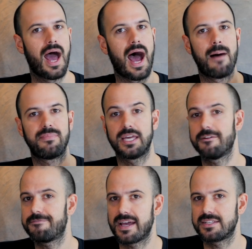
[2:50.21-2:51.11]
Um, the
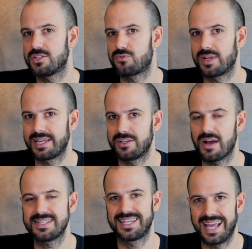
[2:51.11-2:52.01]
interface is really
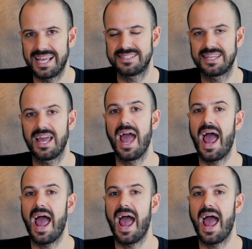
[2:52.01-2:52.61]
nice and easy,